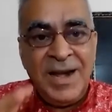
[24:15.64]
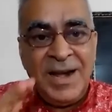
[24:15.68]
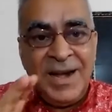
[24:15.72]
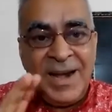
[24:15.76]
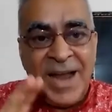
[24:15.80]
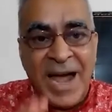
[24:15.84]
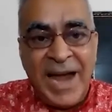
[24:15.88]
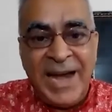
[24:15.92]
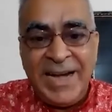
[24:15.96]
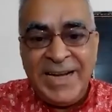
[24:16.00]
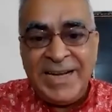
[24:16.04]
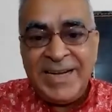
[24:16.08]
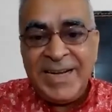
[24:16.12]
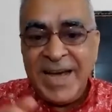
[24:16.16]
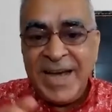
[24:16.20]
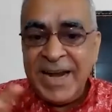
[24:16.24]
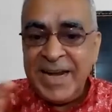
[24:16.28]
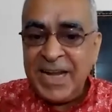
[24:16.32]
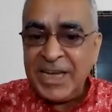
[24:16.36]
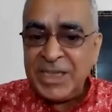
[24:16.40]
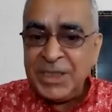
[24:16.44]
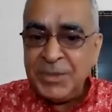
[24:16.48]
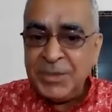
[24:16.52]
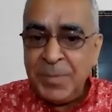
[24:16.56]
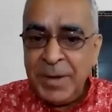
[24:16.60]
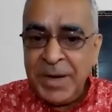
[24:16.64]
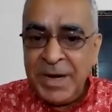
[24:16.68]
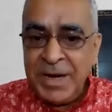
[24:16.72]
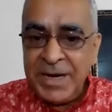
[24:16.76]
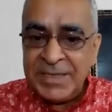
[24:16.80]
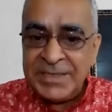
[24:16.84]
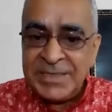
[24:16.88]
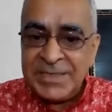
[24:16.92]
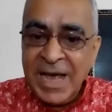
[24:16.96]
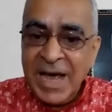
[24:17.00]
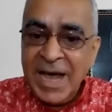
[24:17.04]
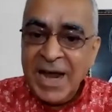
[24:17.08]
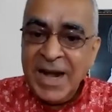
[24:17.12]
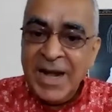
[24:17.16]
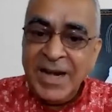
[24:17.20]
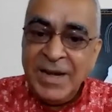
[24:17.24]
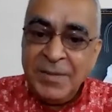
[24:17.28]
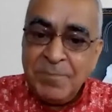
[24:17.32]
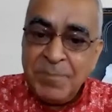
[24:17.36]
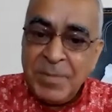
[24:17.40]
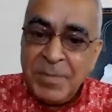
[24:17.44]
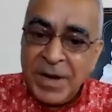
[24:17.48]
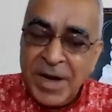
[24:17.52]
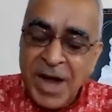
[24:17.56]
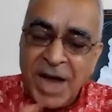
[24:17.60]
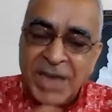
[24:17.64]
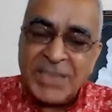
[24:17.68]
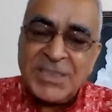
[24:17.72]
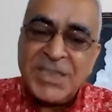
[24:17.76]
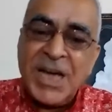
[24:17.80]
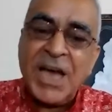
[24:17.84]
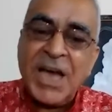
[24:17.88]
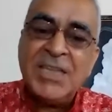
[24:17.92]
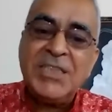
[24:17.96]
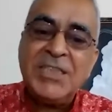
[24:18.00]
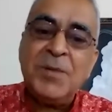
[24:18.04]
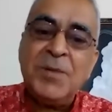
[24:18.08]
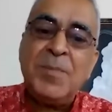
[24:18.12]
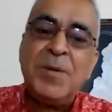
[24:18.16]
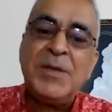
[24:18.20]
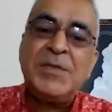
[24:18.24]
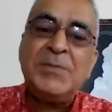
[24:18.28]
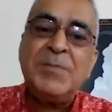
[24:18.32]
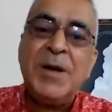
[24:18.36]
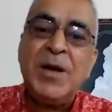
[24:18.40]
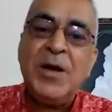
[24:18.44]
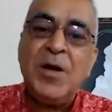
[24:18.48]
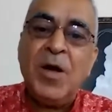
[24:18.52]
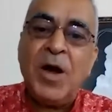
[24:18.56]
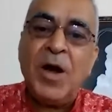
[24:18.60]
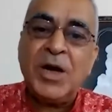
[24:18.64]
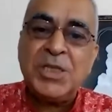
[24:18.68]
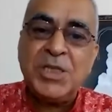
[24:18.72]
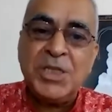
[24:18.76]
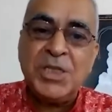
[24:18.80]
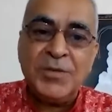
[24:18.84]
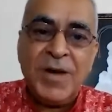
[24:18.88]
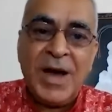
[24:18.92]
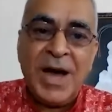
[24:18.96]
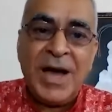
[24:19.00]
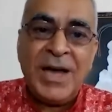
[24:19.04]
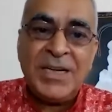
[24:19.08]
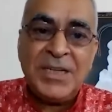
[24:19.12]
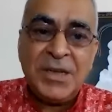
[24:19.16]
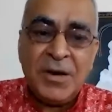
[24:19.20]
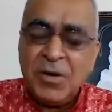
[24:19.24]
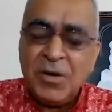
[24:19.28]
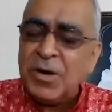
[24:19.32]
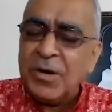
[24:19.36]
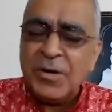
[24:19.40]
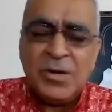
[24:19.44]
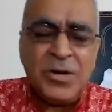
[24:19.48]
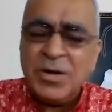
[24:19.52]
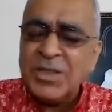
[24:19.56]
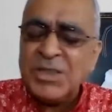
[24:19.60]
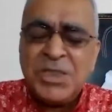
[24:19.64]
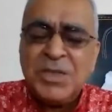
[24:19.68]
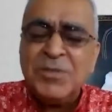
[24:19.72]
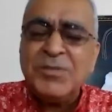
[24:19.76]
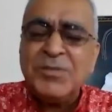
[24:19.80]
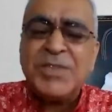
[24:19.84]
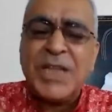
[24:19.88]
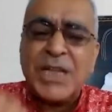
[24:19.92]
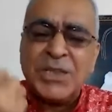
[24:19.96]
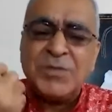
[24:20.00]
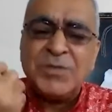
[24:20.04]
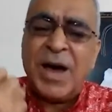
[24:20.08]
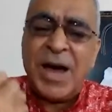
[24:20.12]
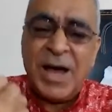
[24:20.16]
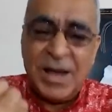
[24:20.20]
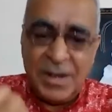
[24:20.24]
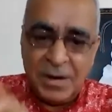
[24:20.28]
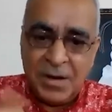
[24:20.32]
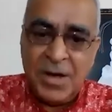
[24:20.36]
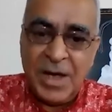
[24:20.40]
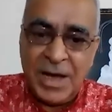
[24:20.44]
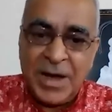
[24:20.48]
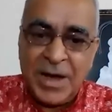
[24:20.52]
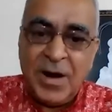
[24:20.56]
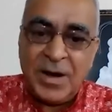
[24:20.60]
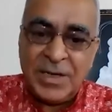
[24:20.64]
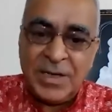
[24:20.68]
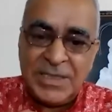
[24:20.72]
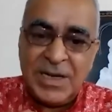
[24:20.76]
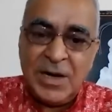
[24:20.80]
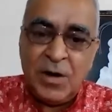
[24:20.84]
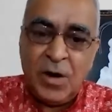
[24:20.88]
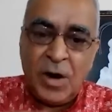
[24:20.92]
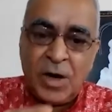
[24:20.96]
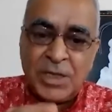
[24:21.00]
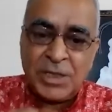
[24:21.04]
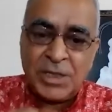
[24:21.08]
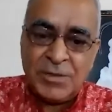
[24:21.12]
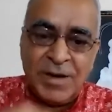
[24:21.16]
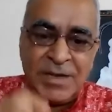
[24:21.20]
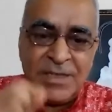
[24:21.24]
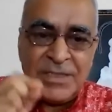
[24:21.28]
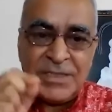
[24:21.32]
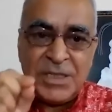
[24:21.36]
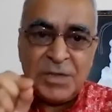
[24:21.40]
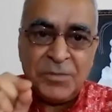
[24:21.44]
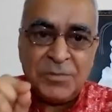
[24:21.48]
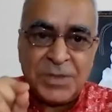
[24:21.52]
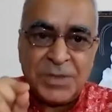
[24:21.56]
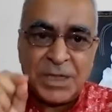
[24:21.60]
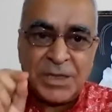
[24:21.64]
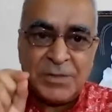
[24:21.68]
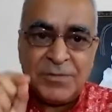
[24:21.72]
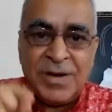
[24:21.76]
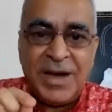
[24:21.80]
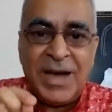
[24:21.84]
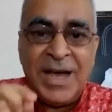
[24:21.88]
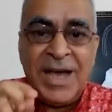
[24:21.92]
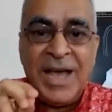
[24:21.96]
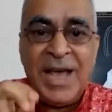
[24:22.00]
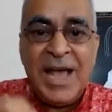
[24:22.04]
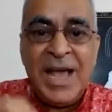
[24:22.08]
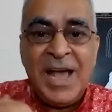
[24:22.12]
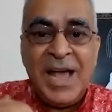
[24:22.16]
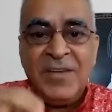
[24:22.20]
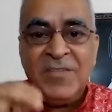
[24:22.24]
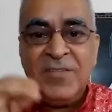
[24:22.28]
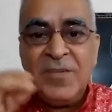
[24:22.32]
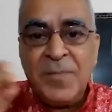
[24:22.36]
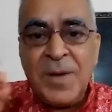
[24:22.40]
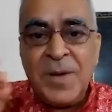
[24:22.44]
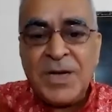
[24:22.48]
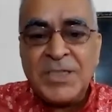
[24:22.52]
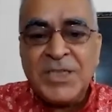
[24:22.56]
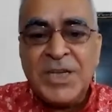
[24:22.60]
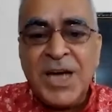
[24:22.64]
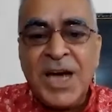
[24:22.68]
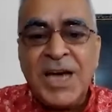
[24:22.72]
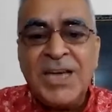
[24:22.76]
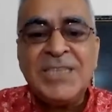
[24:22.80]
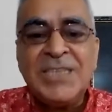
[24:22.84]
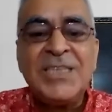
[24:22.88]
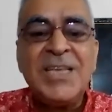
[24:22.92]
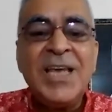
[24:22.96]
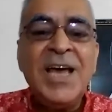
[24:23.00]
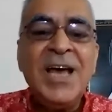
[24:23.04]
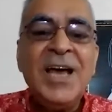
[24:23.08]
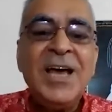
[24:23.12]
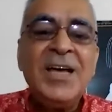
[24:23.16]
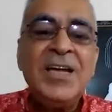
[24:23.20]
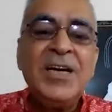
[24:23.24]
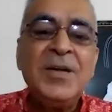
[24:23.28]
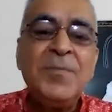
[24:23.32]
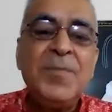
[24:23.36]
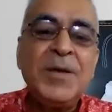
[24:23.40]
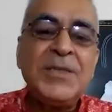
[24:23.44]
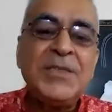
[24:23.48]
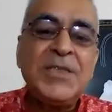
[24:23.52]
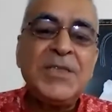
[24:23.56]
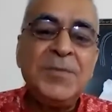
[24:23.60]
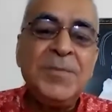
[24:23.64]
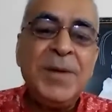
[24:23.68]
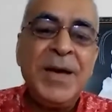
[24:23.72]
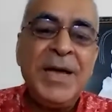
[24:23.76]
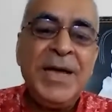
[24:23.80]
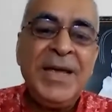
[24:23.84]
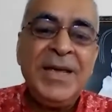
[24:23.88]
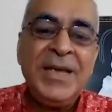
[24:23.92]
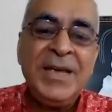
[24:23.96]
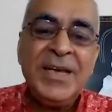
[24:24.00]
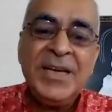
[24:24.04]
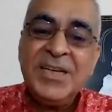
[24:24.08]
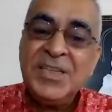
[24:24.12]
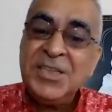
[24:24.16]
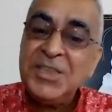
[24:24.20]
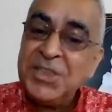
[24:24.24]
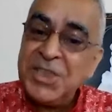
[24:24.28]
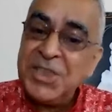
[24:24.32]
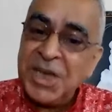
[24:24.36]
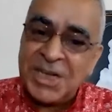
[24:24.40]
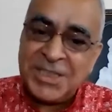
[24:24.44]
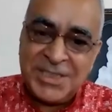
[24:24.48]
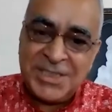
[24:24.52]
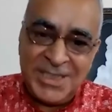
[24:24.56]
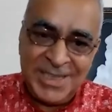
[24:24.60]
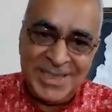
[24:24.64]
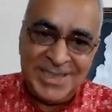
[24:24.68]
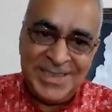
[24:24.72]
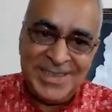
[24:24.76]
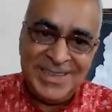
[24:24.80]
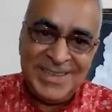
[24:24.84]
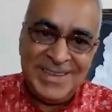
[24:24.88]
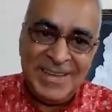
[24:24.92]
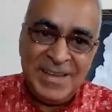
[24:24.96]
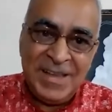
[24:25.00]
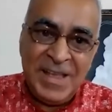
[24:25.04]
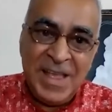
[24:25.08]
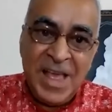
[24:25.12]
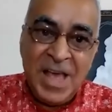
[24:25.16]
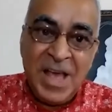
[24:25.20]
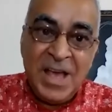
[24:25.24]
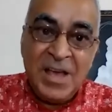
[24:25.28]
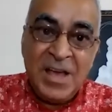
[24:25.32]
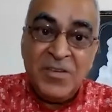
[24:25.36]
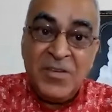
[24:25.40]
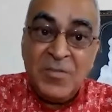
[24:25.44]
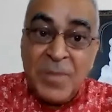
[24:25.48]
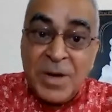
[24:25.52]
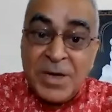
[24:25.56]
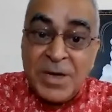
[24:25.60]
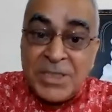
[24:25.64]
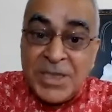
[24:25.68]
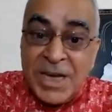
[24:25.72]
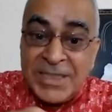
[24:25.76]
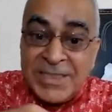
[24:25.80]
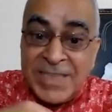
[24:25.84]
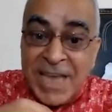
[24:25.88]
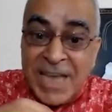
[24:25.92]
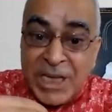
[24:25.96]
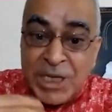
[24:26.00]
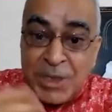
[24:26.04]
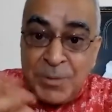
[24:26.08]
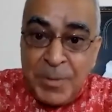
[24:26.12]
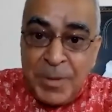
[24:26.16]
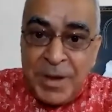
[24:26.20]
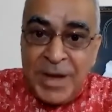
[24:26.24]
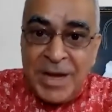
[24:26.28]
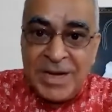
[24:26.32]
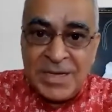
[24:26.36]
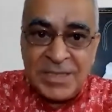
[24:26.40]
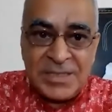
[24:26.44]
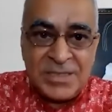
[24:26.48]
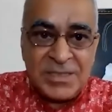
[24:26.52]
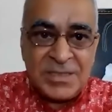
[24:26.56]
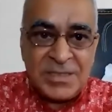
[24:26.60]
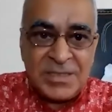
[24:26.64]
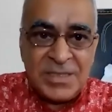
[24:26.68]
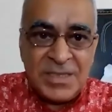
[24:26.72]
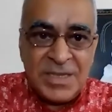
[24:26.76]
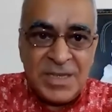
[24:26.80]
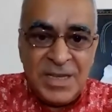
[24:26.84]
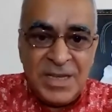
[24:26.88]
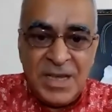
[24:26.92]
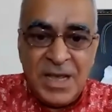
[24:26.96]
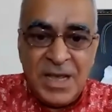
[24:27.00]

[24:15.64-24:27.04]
Light and experience. Prakasha is represented by Lord Shiva. No, Shiv Tattva. I can't say Lord Shiva. It's Shiv Tattva. Vimarsha is represented by Shakti. Vimarsha is experience.